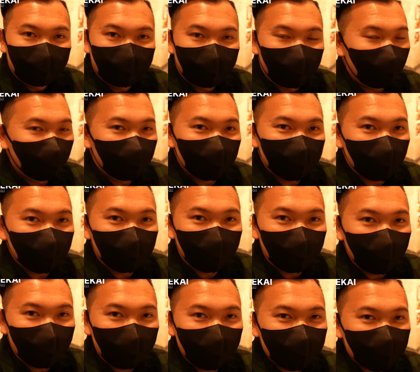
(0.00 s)
I don't think we're
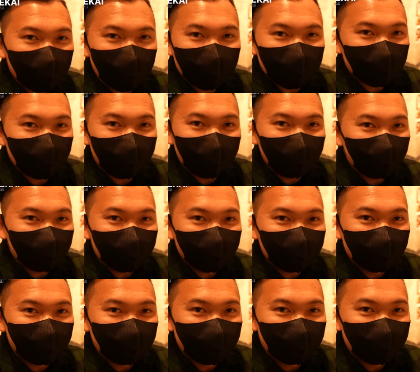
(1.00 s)
eating dinner tonight.
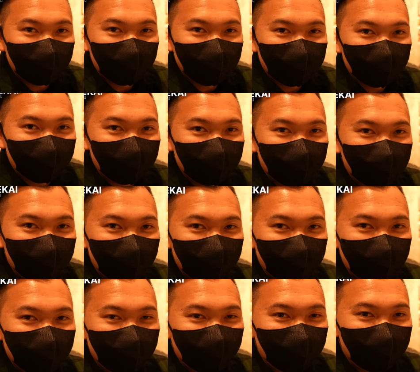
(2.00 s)

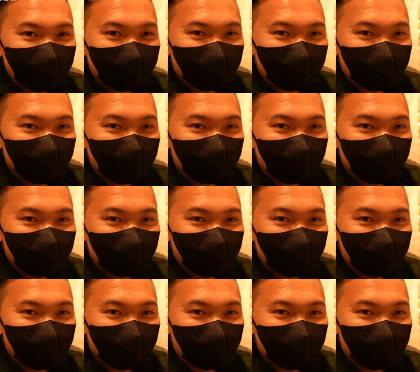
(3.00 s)
Now, if